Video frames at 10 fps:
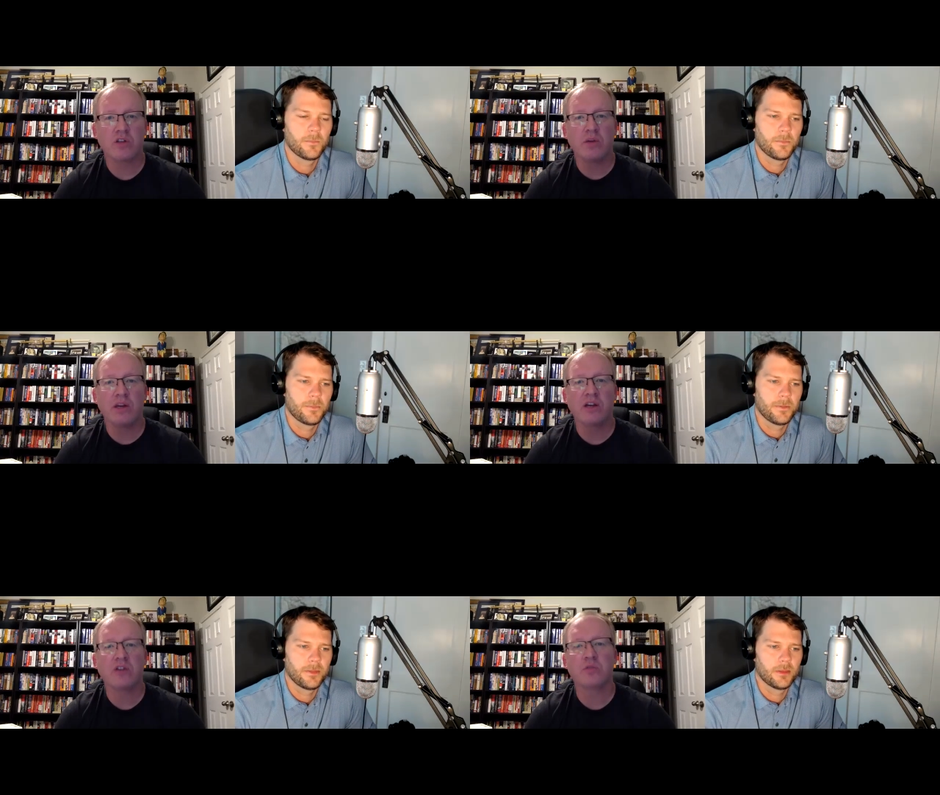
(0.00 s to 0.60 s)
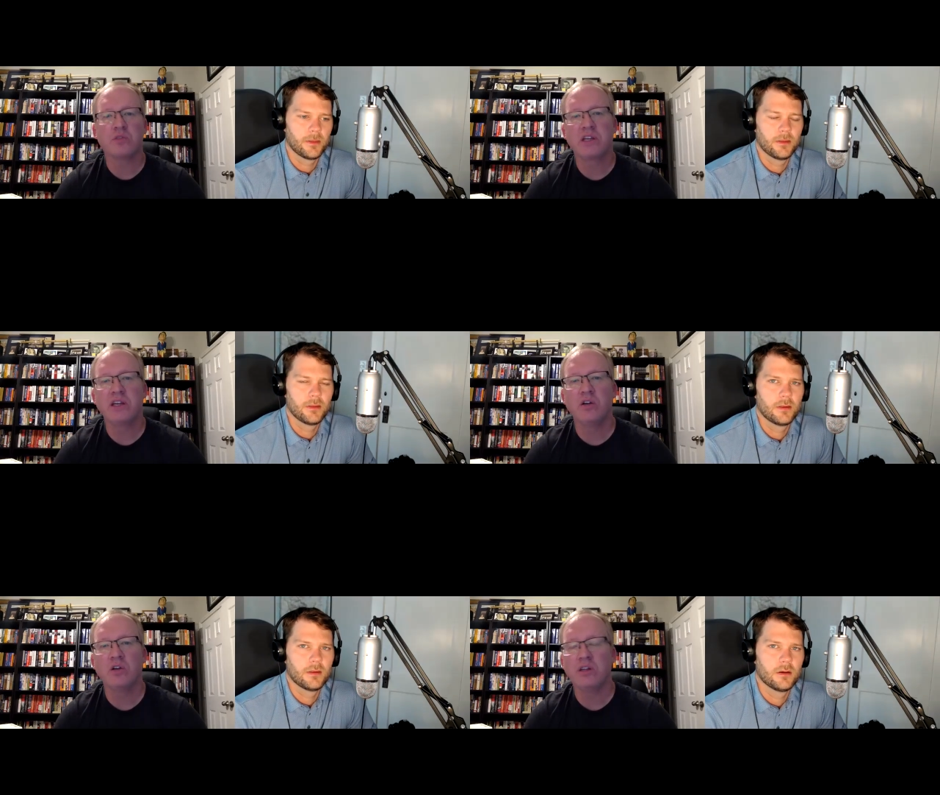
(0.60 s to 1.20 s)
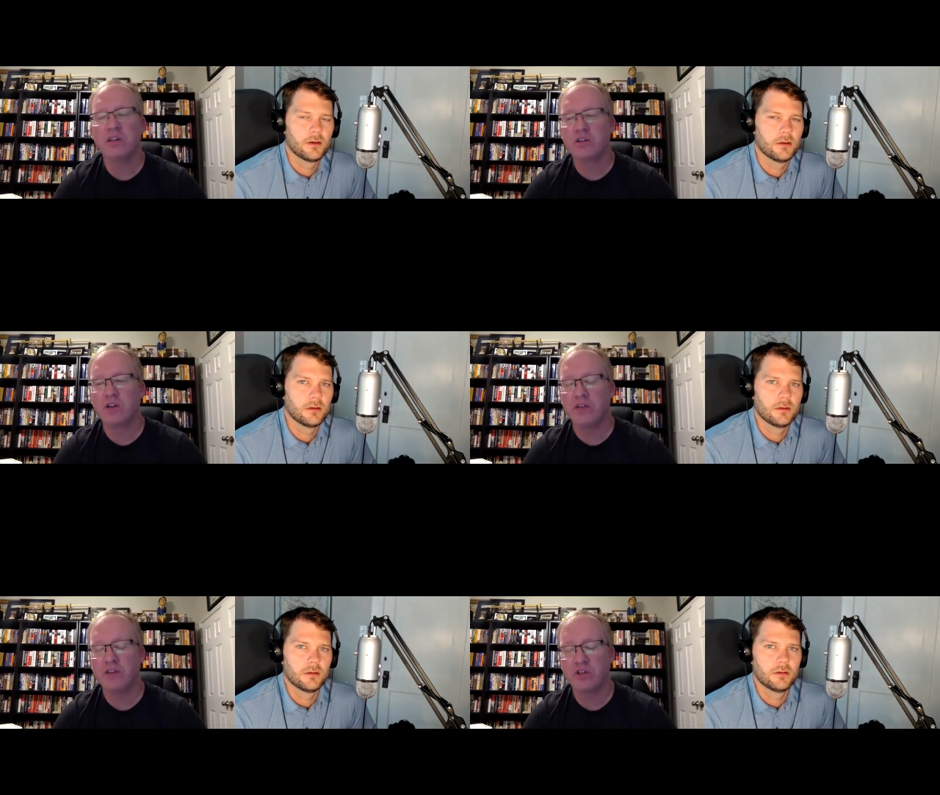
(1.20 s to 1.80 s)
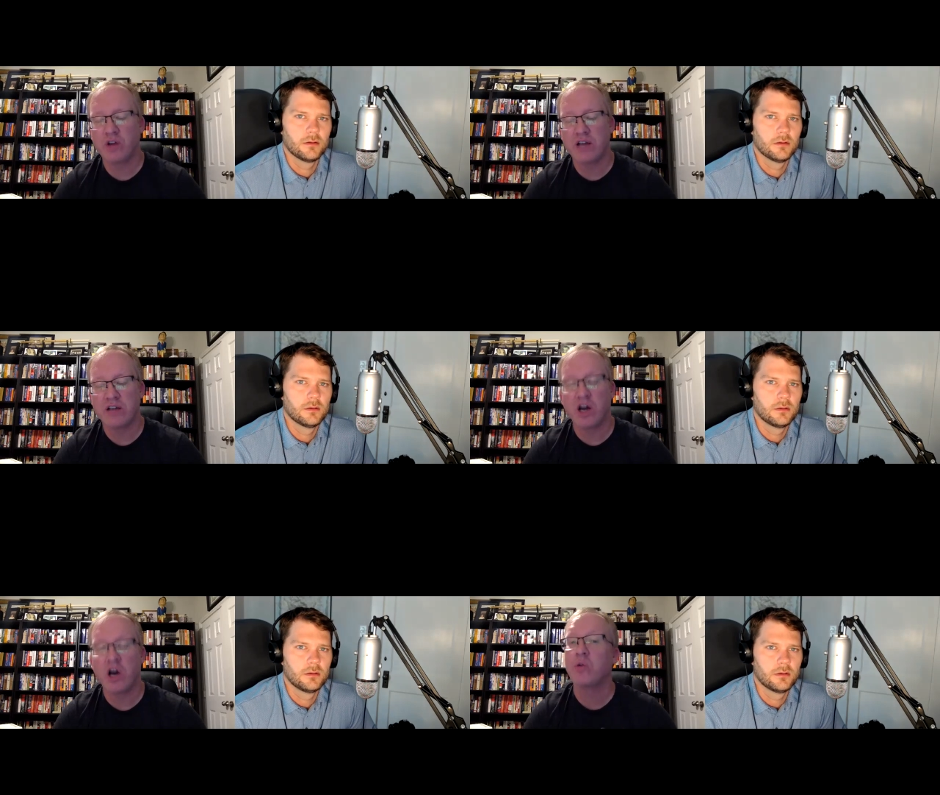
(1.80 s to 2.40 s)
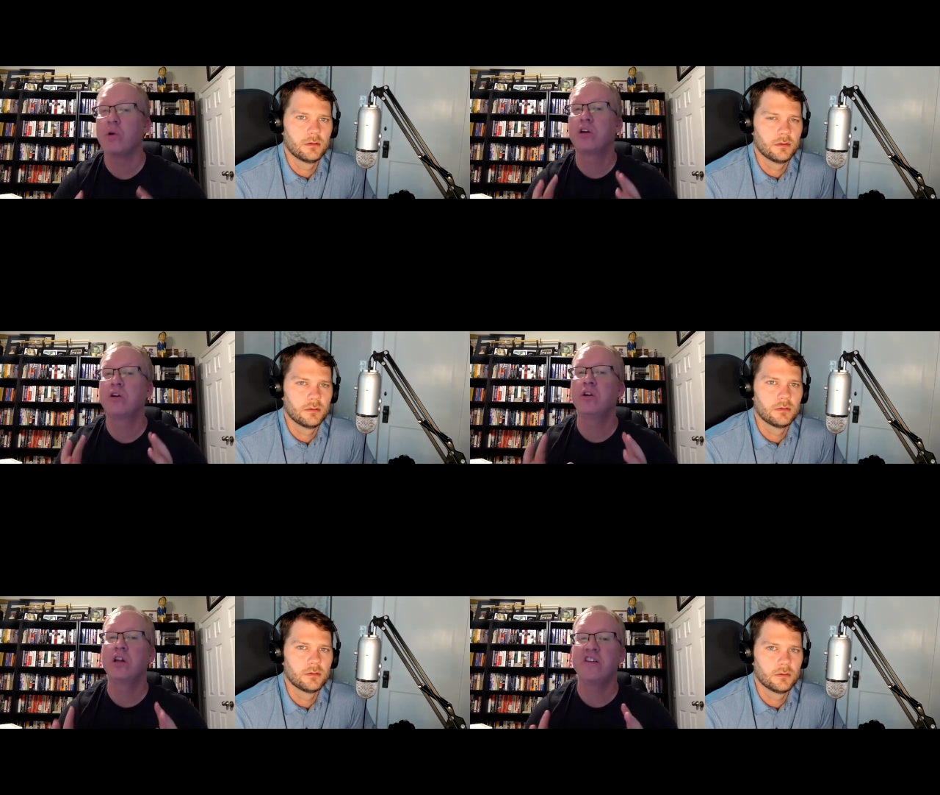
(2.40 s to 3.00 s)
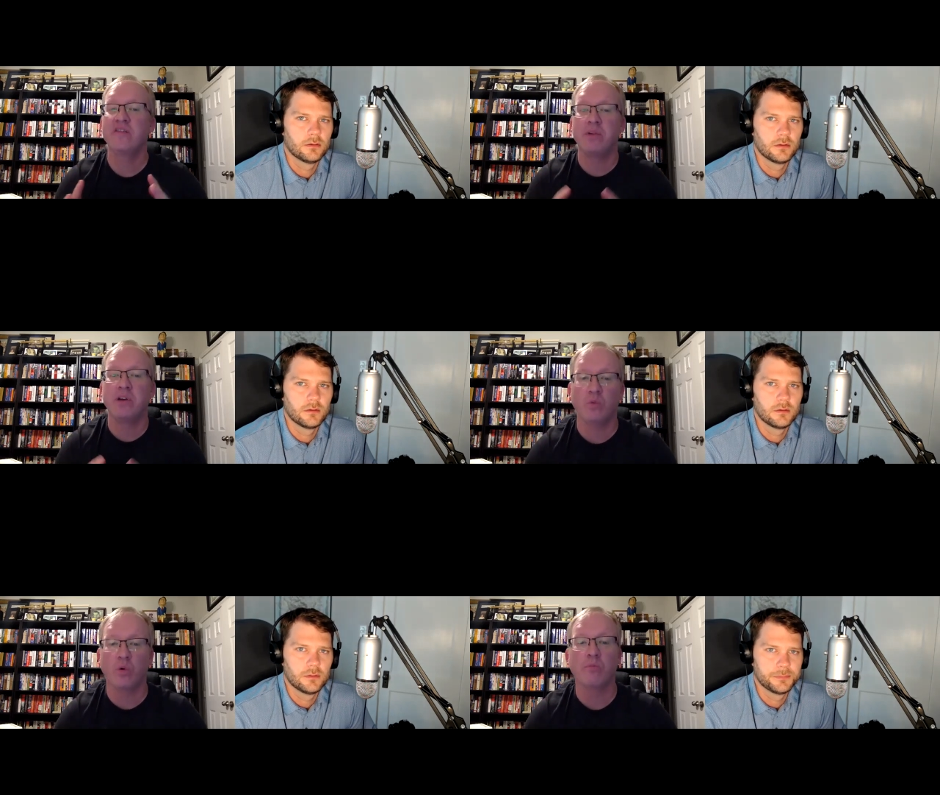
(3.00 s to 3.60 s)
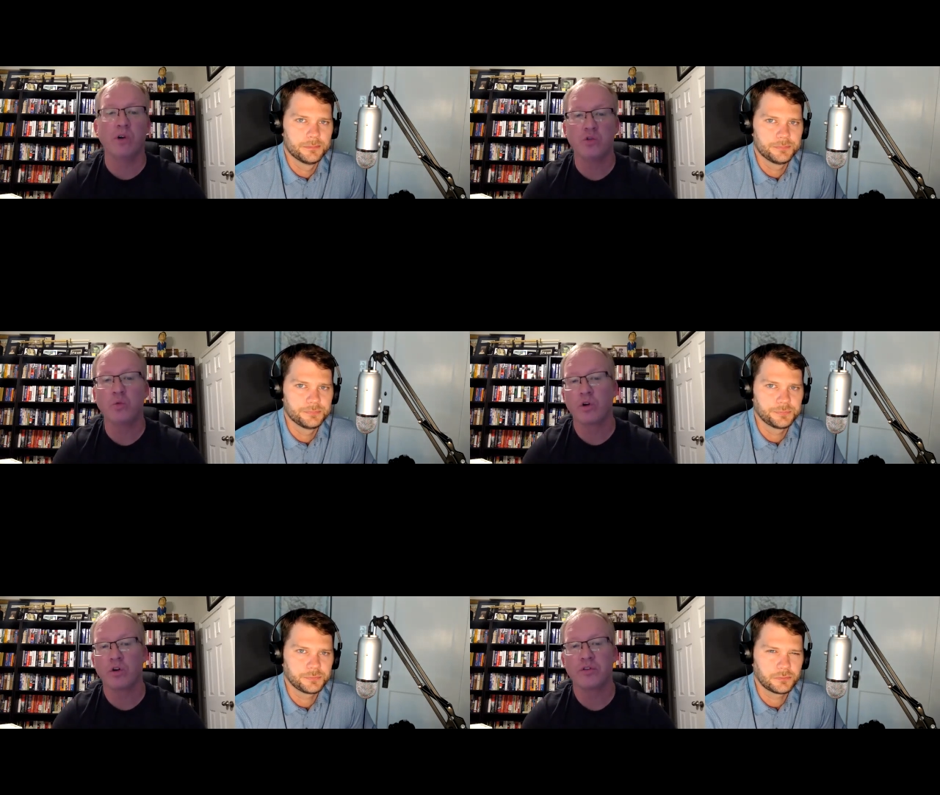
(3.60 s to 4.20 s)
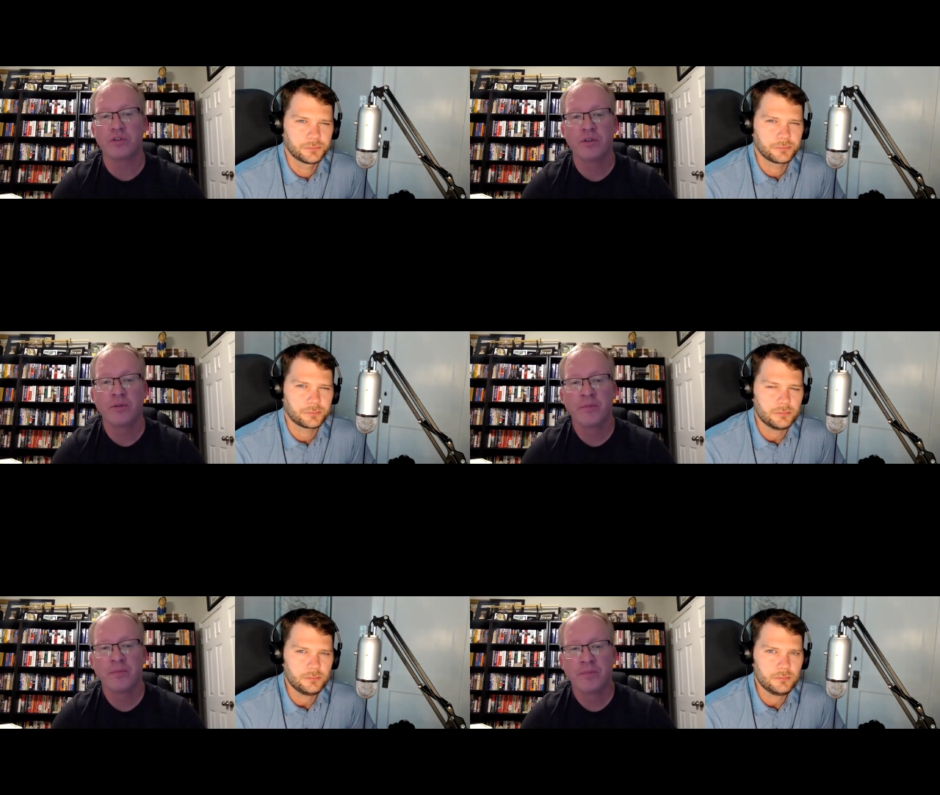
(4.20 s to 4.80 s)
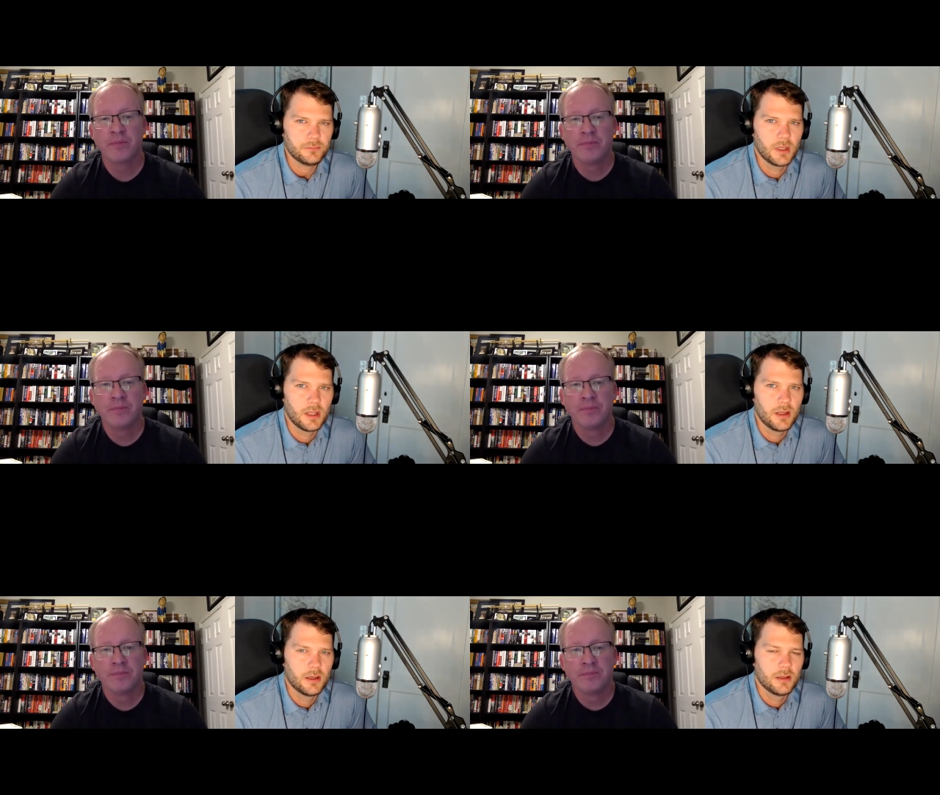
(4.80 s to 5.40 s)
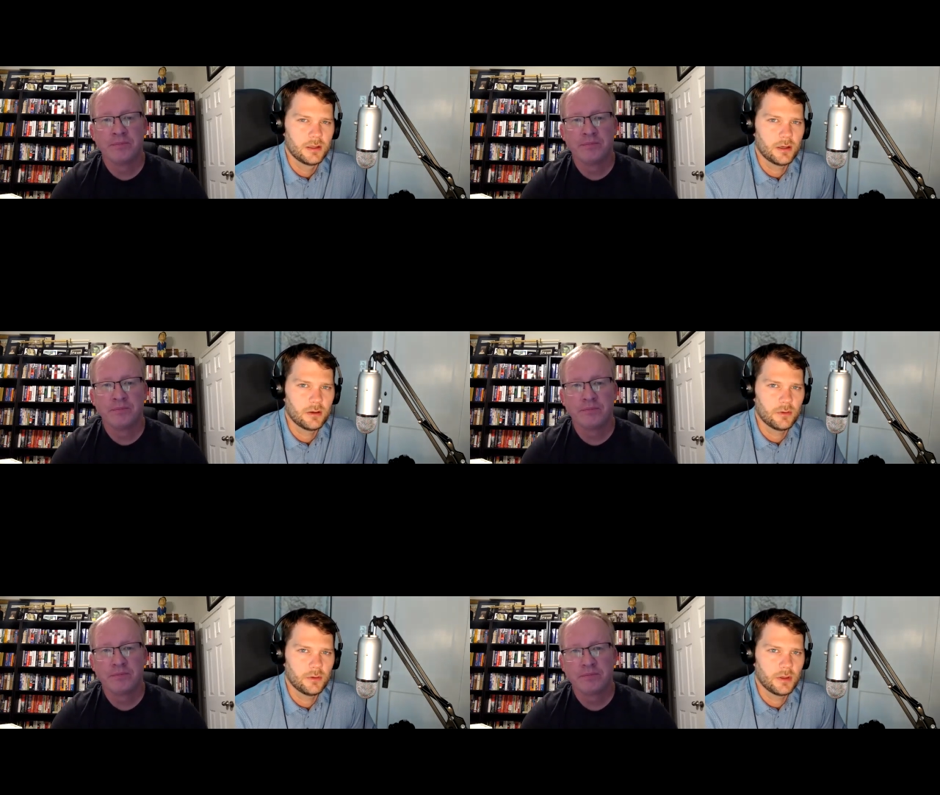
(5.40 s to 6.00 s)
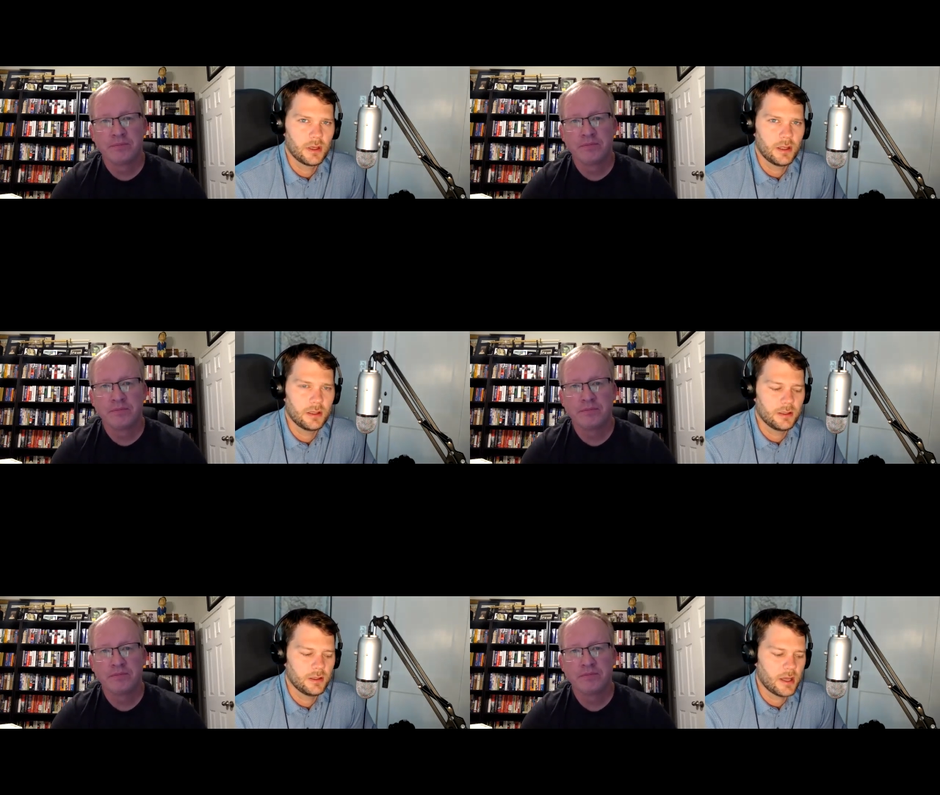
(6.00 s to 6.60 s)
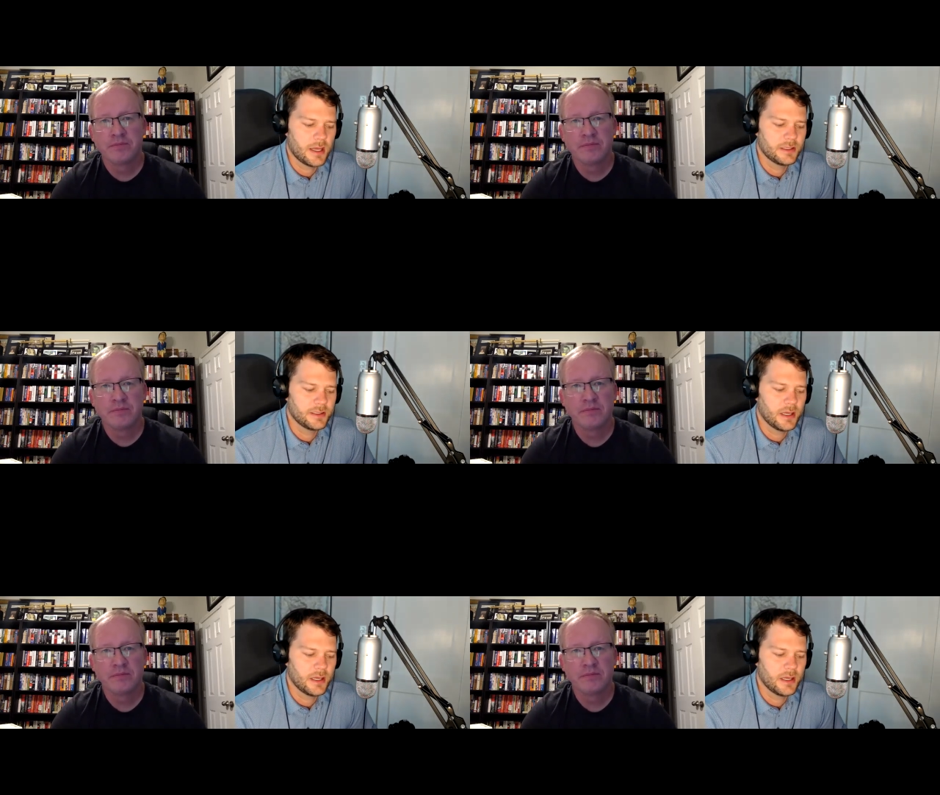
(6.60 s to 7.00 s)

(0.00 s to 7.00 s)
Speaker 1: Nobody else was killed in the in the tragedy, although it could have been much worse.
Speaker 2: Now, I did